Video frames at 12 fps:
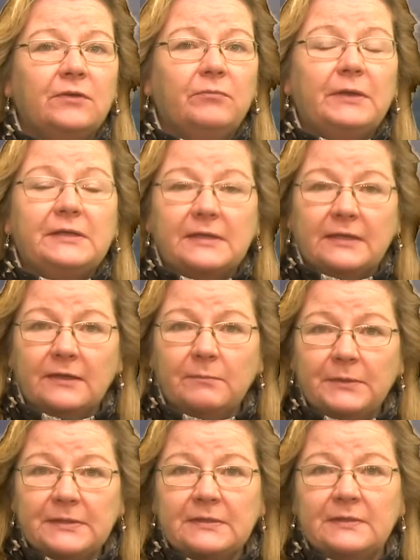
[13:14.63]
maintaining a
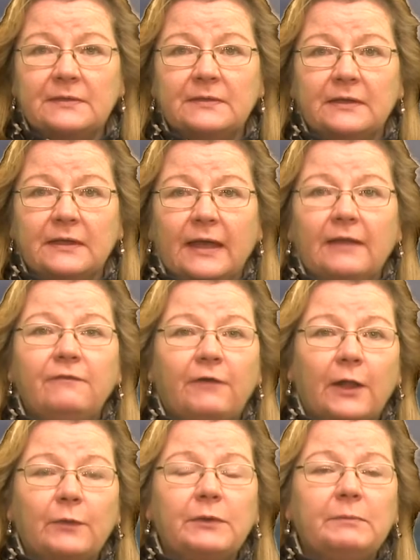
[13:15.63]
business, and
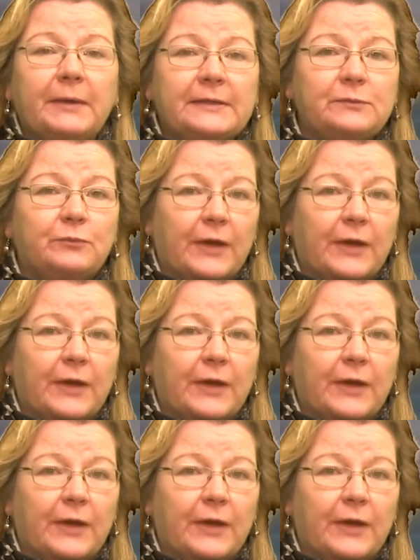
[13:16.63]
following best